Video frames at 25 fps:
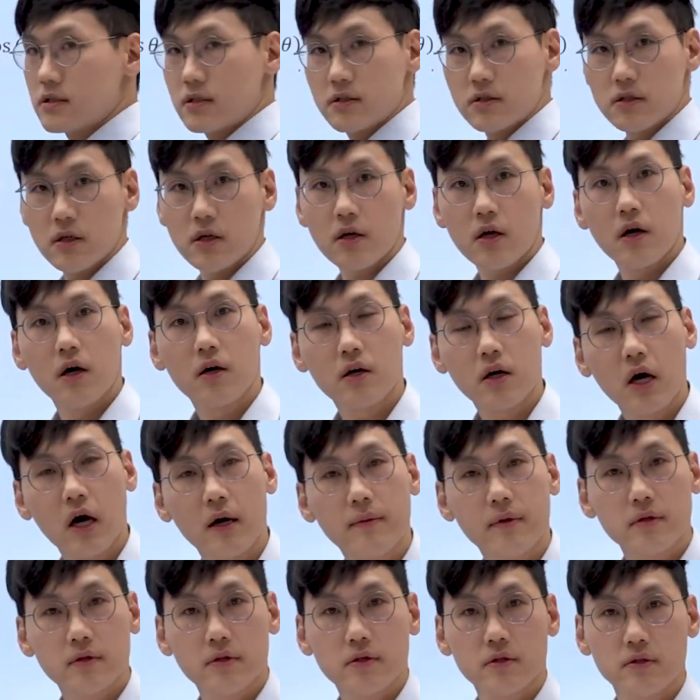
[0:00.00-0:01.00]
is
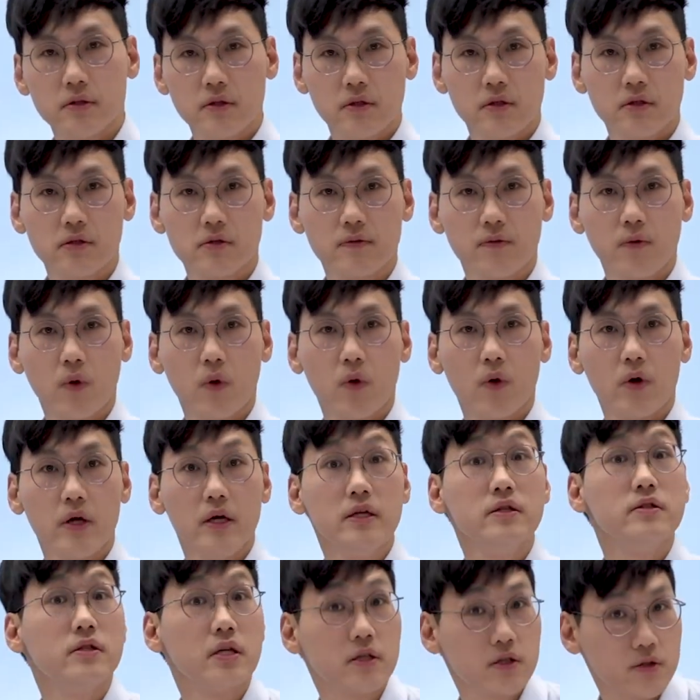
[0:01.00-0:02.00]
commonly used for
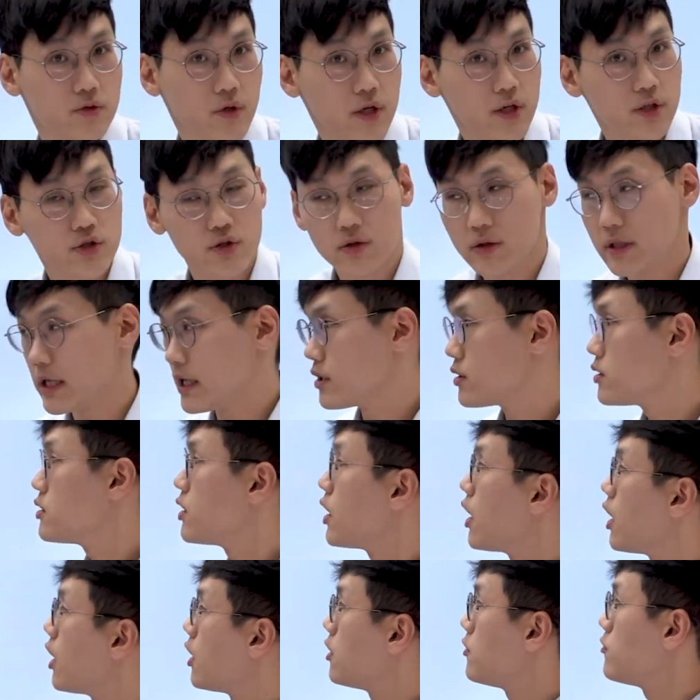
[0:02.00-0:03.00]
integration later
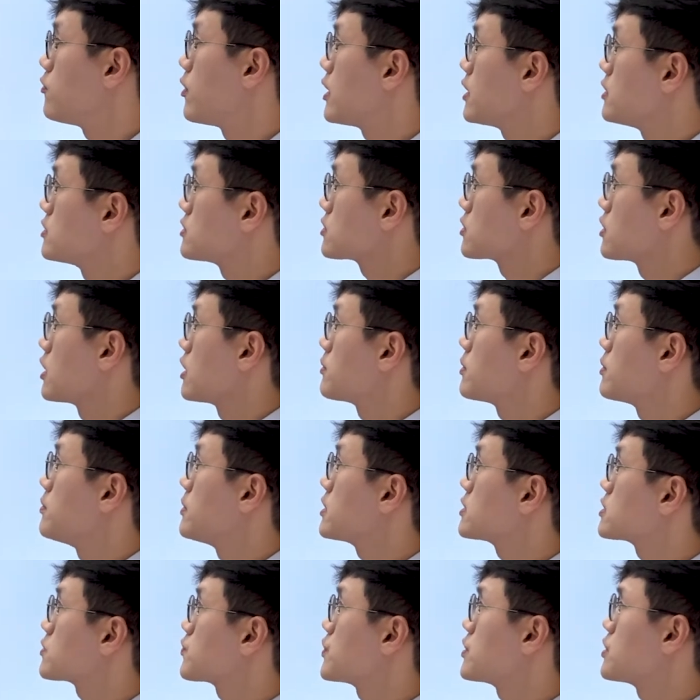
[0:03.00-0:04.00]
on. Right, it's going to be
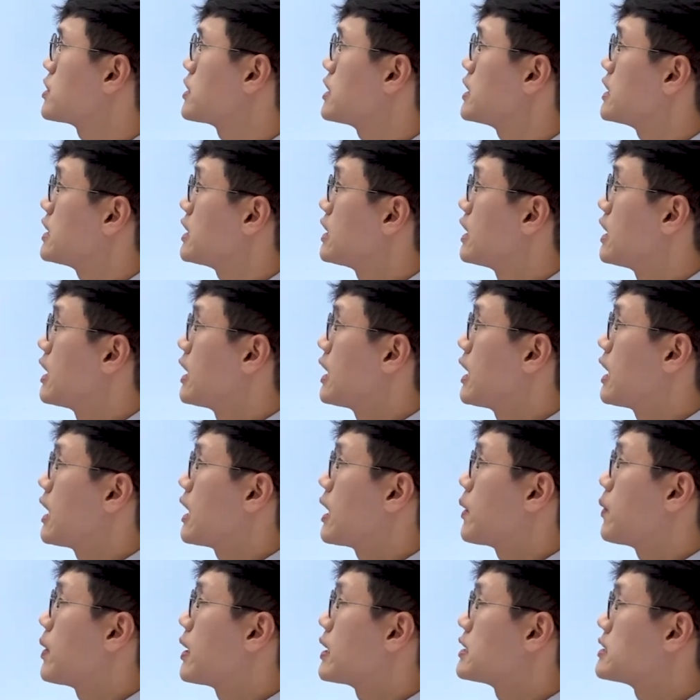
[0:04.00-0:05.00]
mixed with the
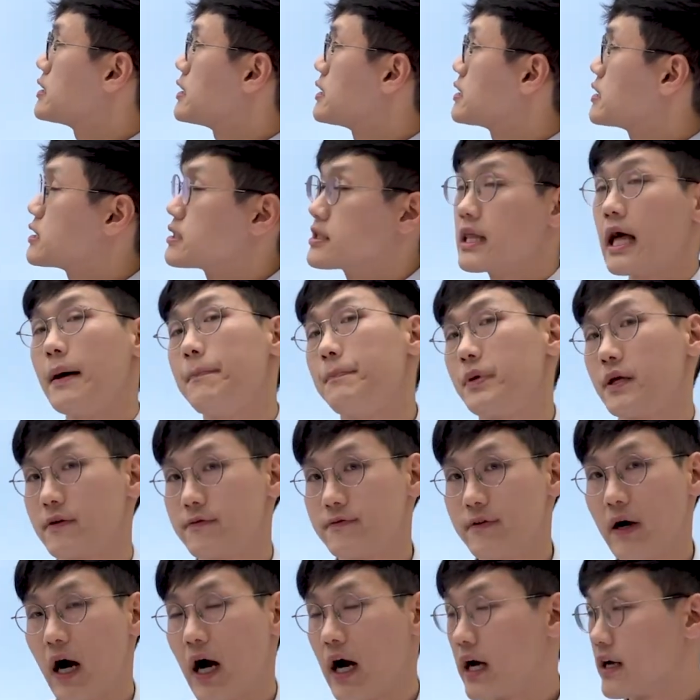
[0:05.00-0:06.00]
topic
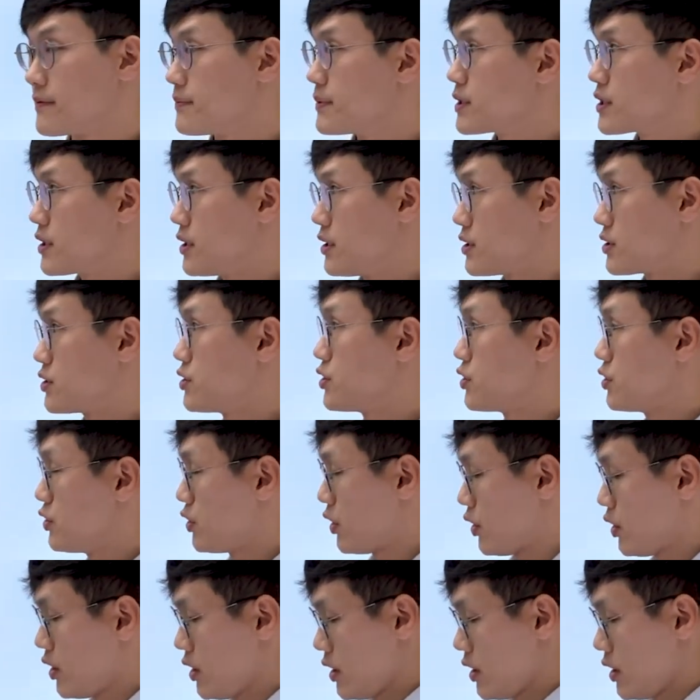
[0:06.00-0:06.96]
5, because you know